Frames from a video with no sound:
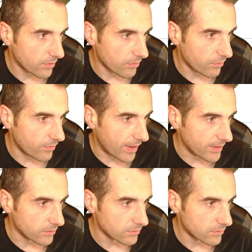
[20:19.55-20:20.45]

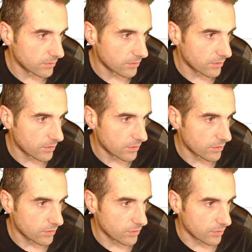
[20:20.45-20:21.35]
file.
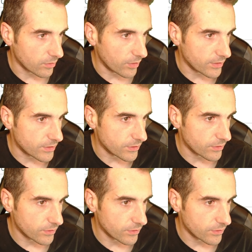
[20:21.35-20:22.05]
I'm going to